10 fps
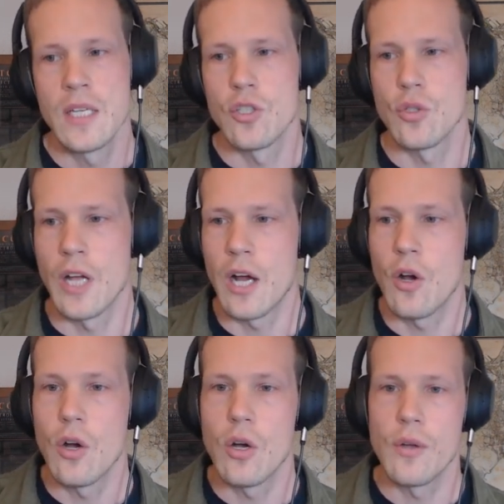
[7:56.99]
So
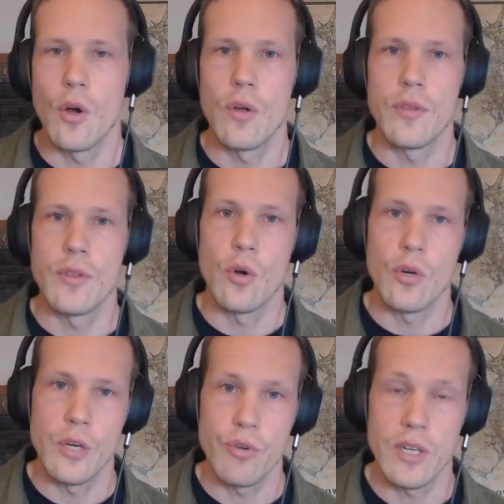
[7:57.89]
now the
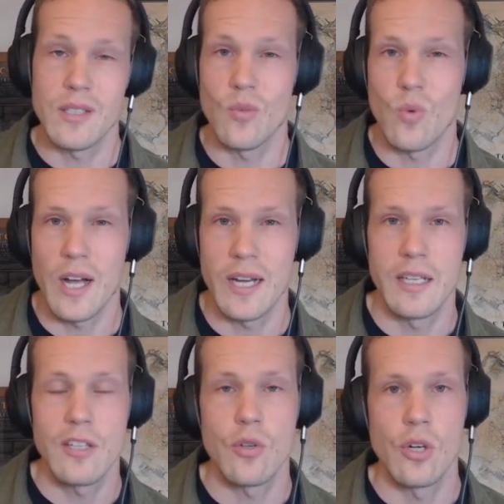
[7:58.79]
only reason why I
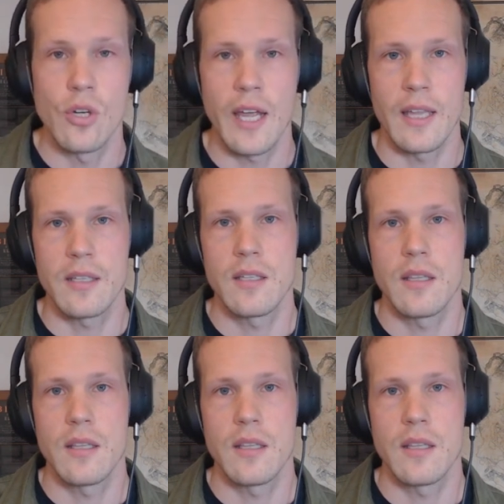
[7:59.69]
need to look at